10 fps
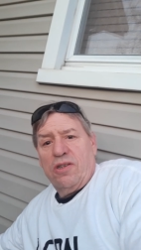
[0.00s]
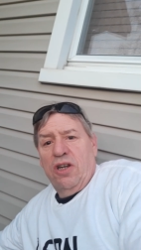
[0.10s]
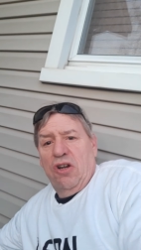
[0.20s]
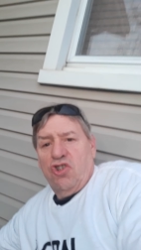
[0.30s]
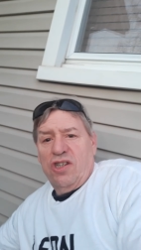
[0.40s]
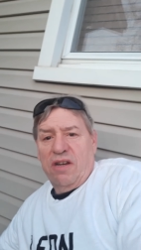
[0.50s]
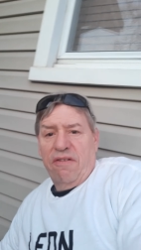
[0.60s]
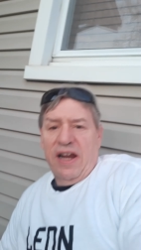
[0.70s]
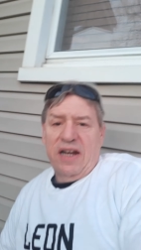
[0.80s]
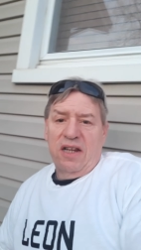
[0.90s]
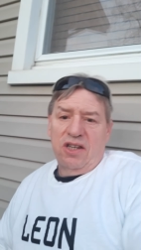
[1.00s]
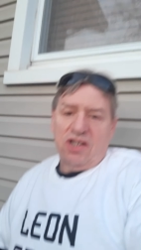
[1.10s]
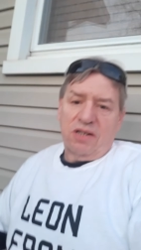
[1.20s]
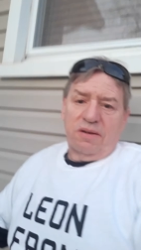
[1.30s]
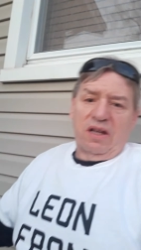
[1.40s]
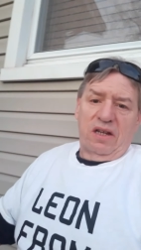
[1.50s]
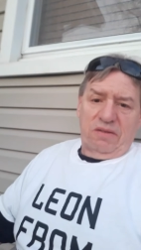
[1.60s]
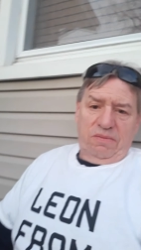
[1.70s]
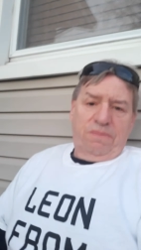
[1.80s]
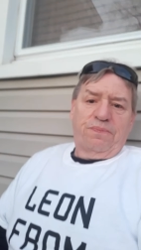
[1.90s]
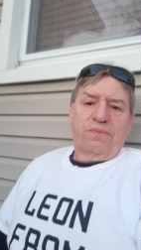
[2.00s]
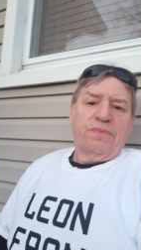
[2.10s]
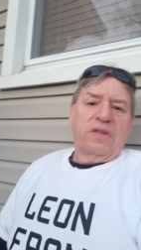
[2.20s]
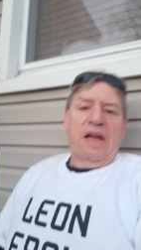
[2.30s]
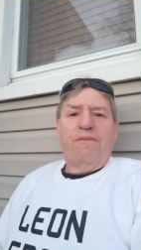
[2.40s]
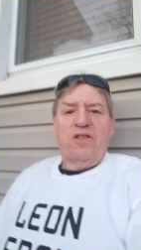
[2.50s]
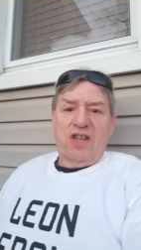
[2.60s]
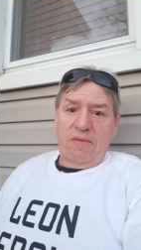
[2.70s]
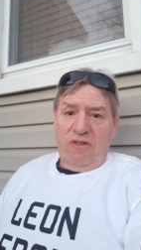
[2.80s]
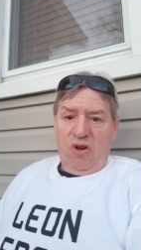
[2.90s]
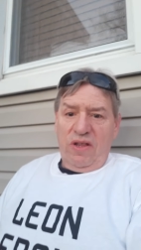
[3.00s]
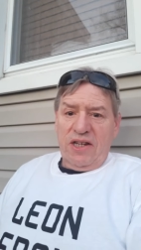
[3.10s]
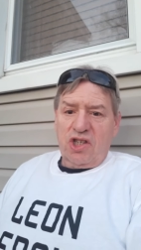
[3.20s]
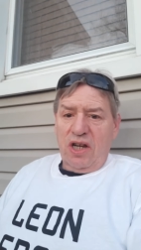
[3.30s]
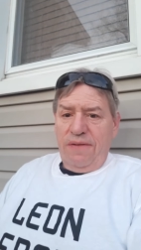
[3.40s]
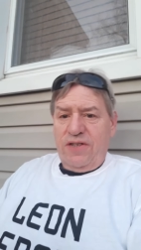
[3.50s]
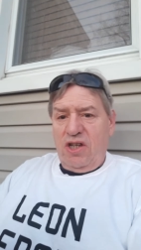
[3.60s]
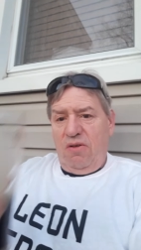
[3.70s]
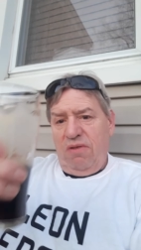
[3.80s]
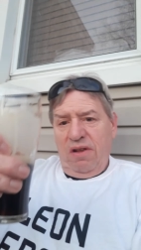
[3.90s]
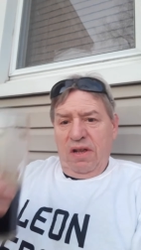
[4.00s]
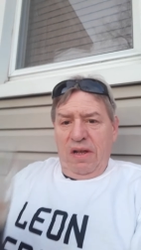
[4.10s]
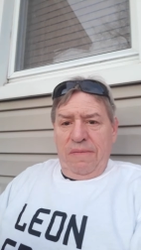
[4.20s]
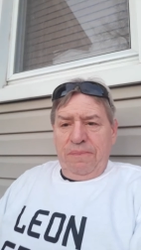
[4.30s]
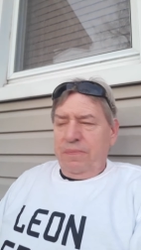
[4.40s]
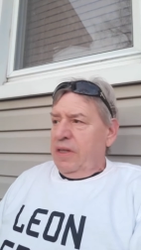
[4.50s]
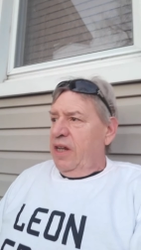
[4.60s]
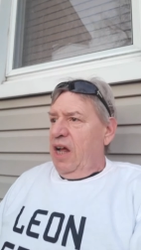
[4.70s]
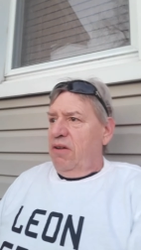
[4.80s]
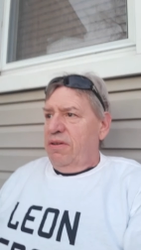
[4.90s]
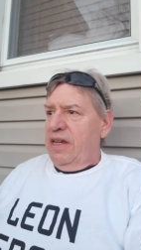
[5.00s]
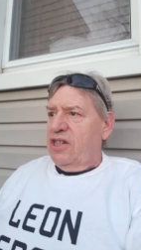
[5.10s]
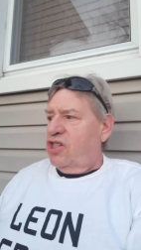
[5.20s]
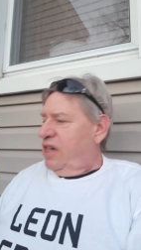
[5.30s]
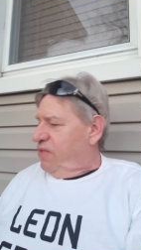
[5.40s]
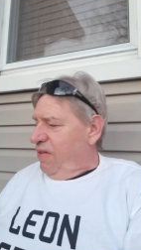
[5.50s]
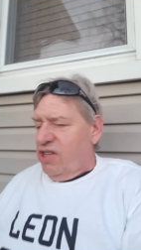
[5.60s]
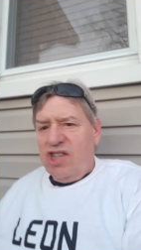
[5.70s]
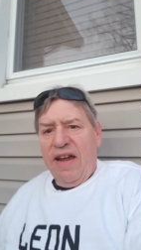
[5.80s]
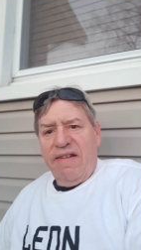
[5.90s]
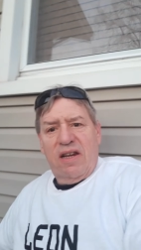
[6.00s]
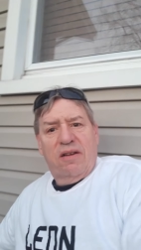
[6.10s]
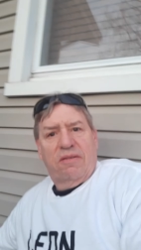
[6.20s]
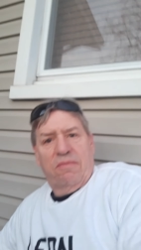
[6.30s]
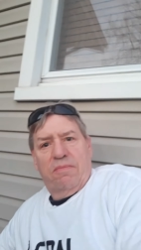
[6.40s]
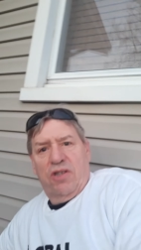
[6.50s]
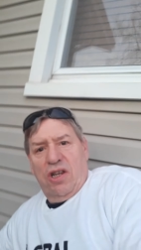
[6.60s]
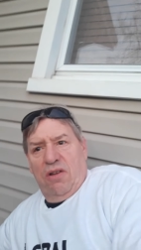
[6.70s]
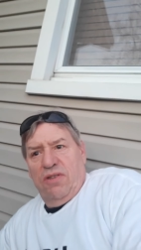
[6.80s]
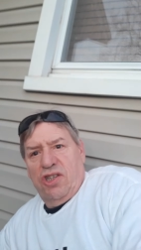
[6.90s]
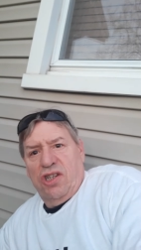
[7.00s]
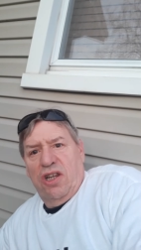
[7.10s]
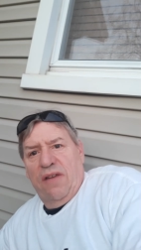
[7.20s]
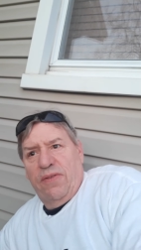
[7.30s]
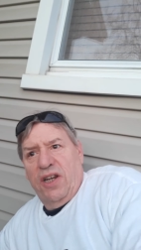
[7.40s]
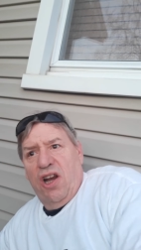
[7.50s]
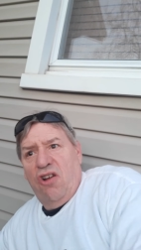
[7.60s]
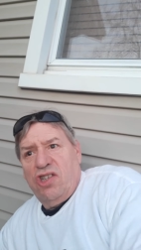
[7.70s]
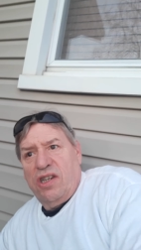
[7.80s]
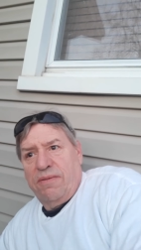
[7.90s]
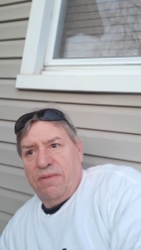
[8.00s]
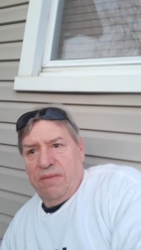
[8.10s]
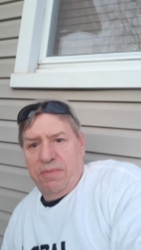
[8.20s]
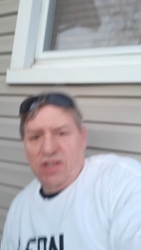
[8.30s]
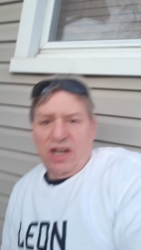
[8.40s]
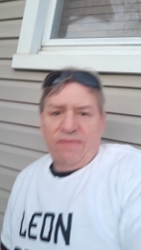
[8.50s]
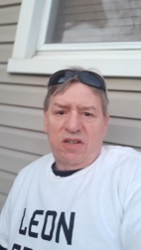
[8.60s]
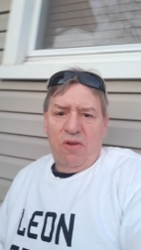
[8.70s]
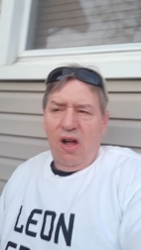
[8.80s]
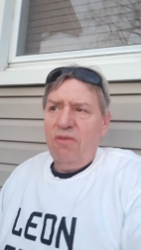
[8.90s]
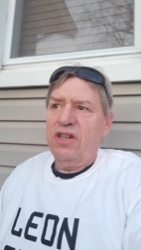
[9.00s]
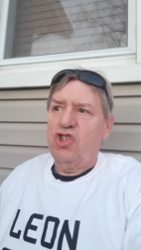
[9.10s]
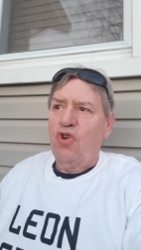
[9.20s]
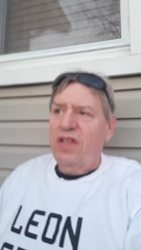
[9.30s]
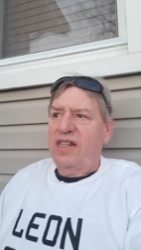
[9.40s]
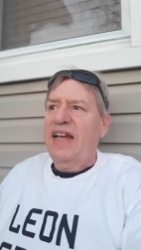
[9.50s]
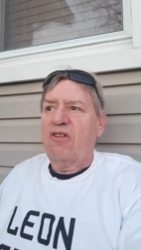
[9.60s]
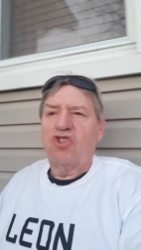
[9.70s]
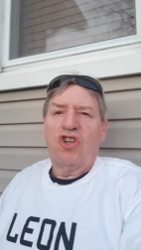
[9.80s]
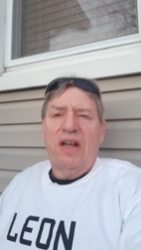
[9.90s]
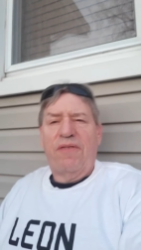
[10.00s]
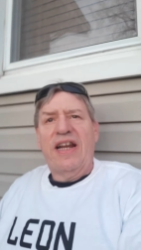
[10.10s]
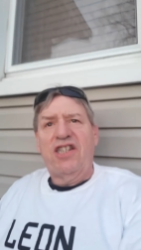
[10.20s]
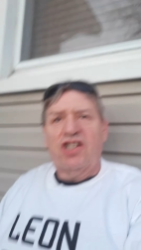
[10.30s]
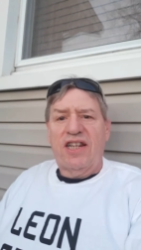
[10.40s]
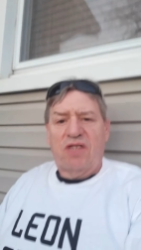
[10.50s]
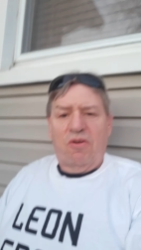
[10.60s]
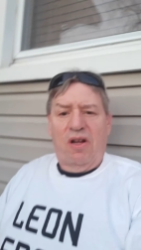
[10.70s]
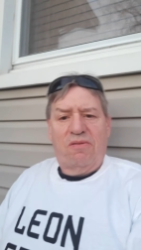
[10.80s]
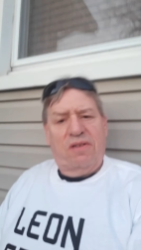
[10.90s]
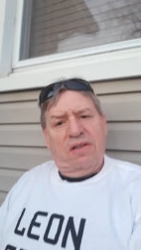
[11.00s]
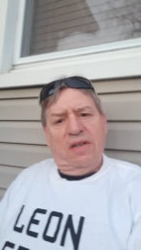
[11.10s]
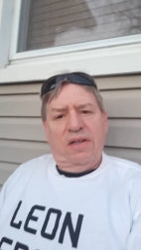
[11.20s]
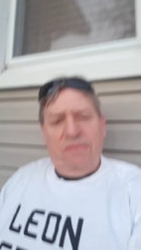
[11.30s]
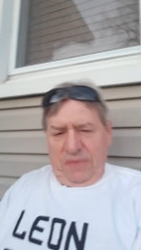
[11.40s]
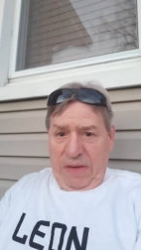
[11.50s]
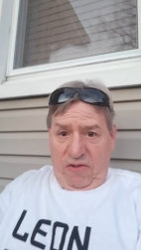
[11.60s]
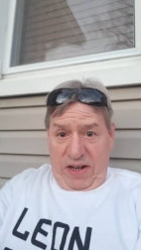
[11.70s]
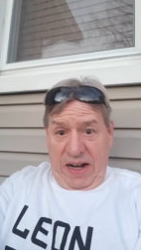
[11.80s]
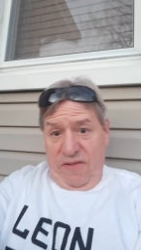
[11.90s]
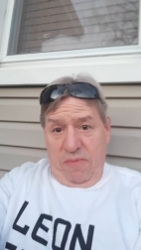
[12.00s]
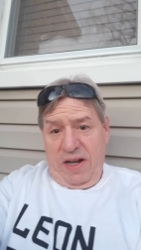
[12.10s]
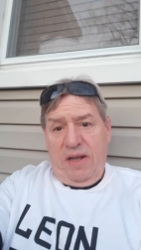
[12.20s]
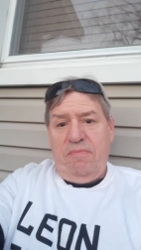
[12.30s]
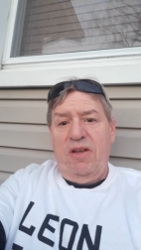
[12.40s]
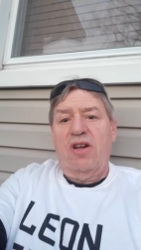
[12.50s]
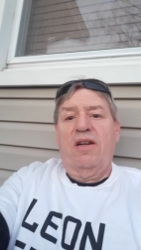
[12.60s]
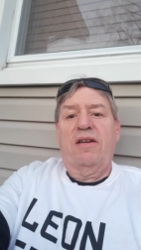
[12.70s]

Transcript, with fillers: You know, she's in her 80s, uh, emphysema and all that stuff. So, you know, it's it's very scary. So this is Leon from Lindenhurst. Be safe tomorrow. Enjoy the day because you're gonna have a nice day tomorrow. Have a great night, everybody. Be good.